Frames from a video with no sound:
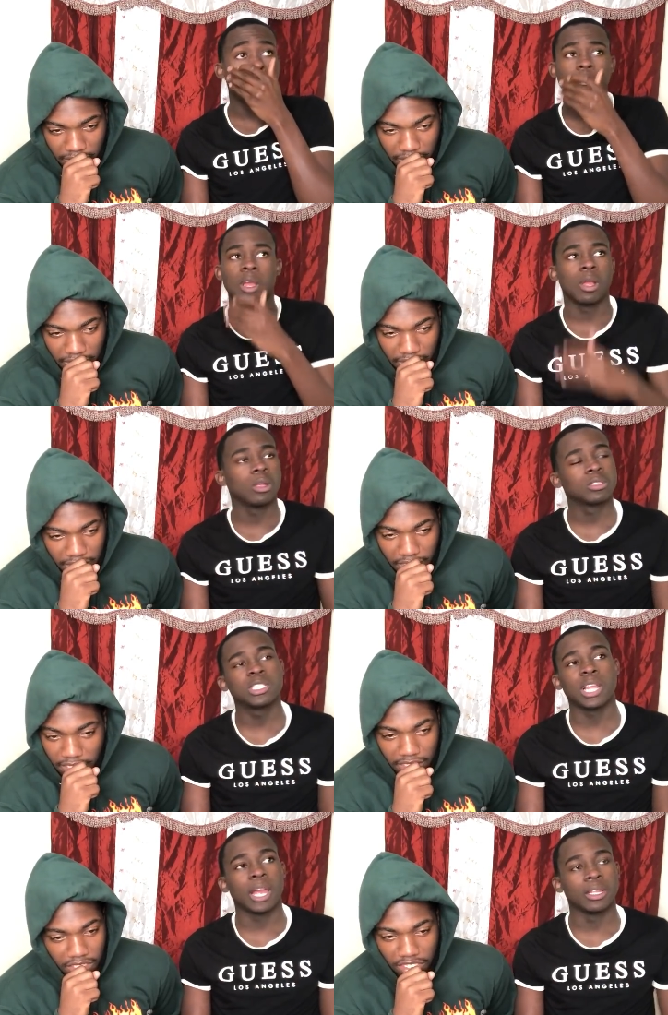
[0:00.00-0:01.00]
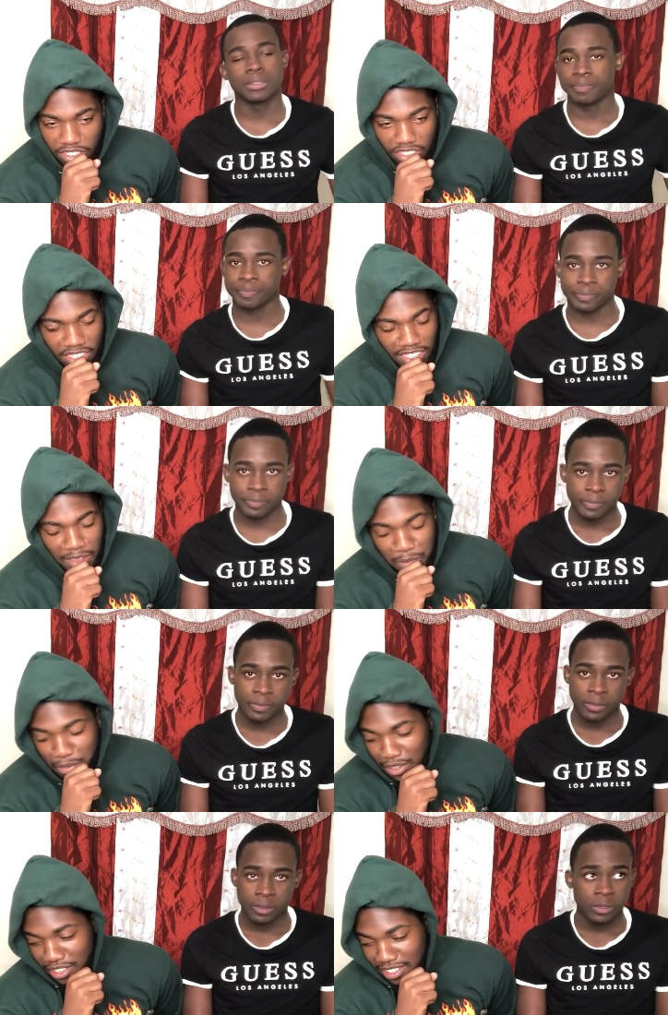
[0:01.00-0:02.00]
Speaker 1: Nah, chill out.
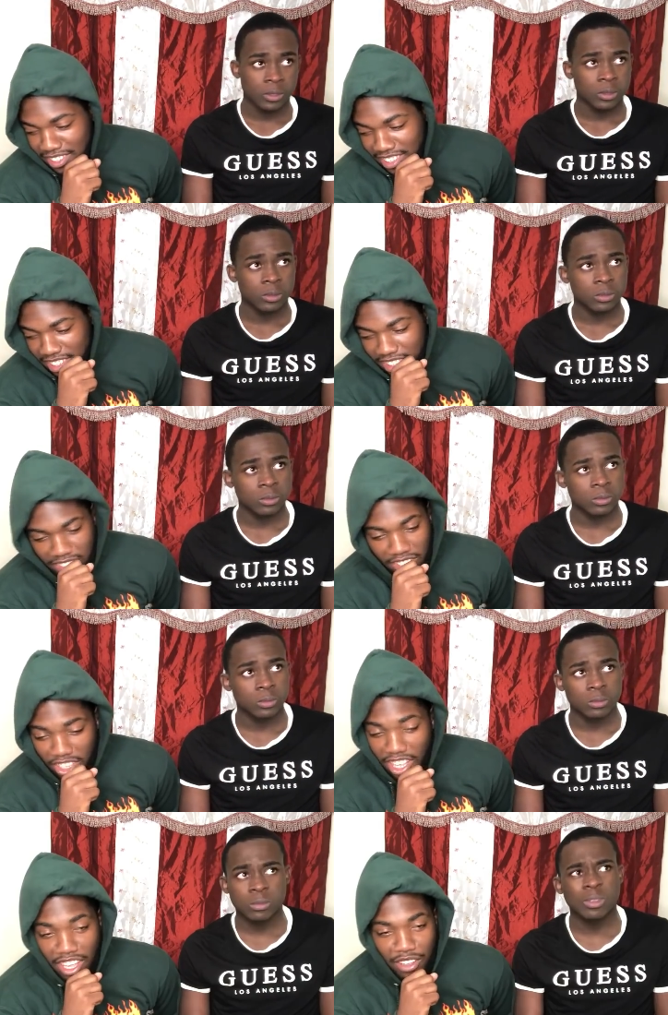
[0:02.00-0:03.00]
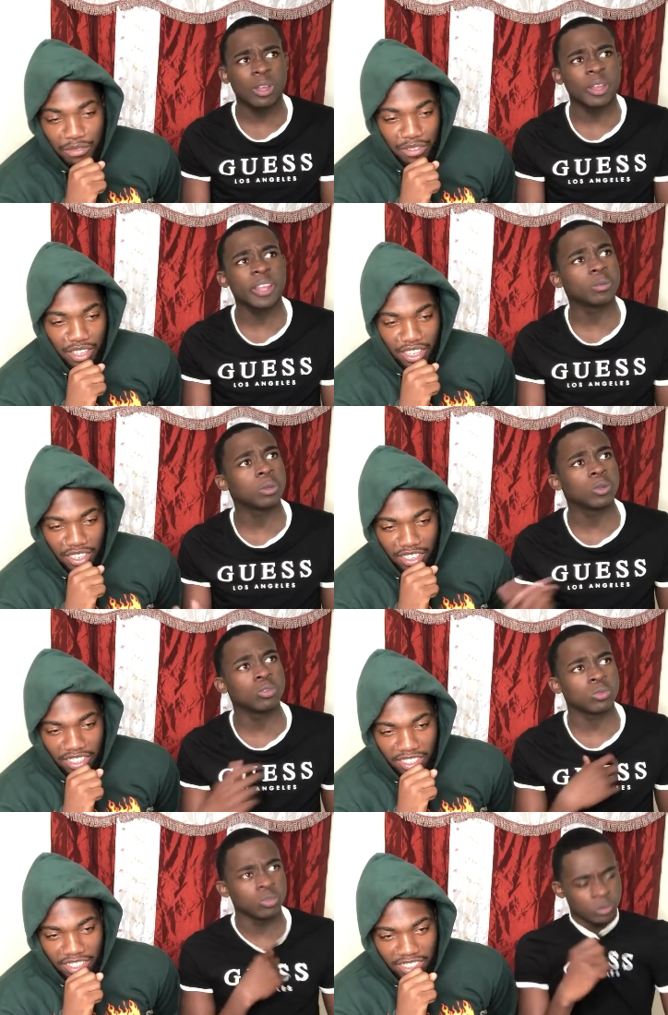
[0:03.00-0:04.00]
Y'all Hell no, they, bro,
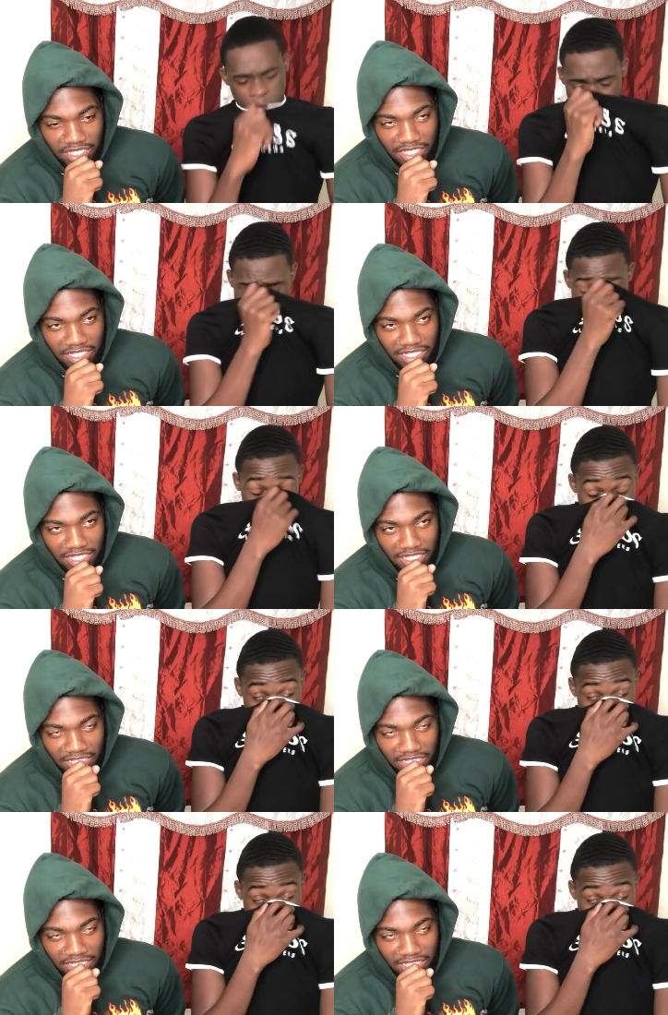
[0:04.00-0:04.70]
you, damn.